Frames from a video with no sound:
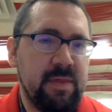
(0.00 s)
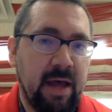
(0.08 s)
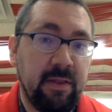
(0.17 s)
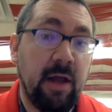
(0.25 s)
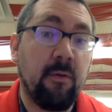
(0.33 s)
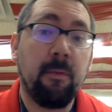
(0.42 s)

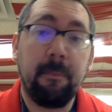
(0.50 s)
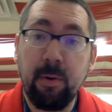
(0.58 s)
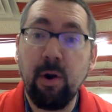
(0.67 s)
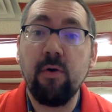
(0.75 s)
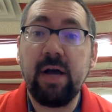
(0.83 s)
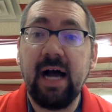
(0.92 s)
that they were
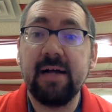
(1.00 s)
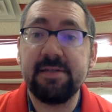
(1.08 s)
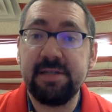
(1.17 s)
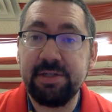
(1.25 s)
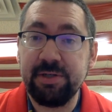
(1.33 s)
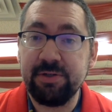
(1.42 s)

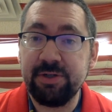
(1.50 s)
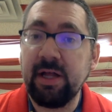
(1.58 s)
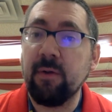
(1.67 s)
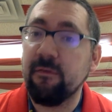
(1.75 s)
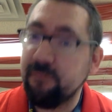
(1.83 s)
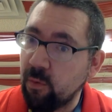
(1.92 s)
pro-Constitution,
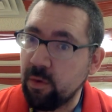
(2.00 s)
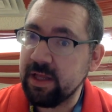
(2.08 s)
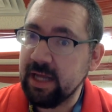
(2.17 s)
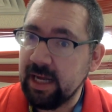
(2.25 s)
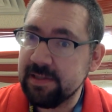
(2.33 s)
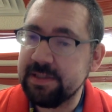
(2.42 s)
they were for
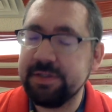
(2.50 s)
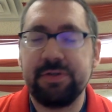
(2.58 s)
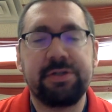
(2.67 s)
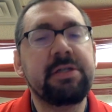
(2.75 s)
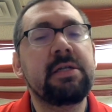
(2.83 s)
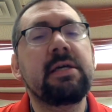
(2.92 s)
the
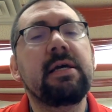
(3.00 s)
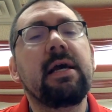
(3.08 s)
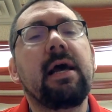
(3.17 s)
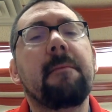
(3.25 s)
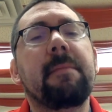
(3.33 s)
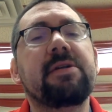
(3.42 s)
Constitution,
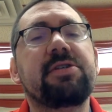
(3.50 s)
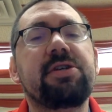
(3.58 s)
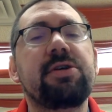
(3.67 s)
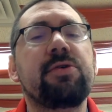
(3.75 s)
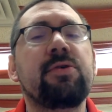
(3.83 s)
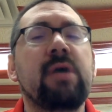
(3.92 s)
but
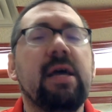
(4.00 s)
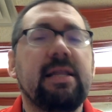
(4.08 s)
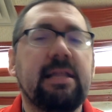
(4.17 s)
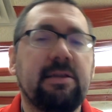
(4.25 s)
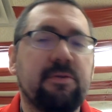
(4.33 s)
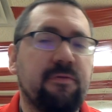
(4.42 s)
two,
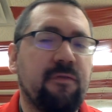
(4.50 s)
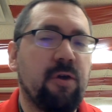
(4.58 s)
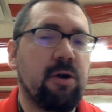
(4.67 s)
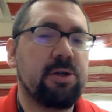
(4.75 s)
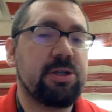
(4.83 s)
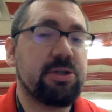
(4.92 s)
that they're
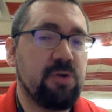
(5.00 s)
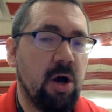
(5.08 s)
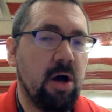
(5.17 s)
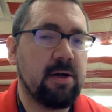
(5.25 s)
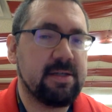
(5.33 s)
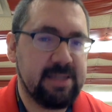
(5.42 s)
for a
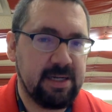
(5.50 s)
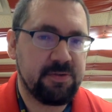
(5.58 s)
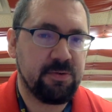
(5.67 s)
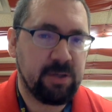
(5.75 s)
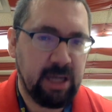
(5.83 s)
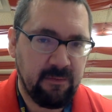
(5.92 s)
strong
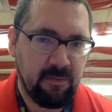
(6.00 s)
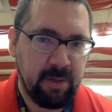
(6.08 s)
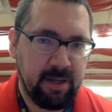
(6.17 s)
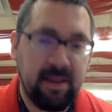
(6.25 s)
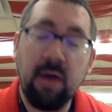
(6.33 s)
central government.